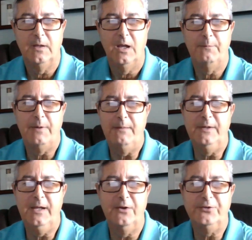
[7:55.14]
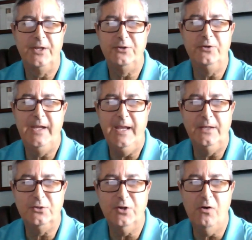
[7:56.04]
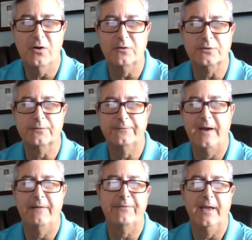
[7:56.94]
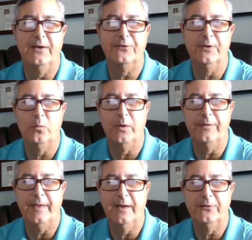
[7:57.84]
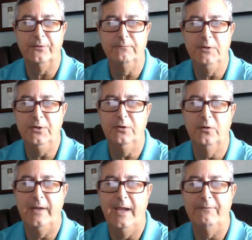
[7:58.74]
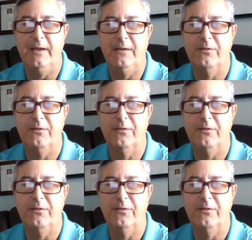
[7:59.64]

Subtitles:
Obamacare said you can't charge 5,000 and 1,000. You can only have a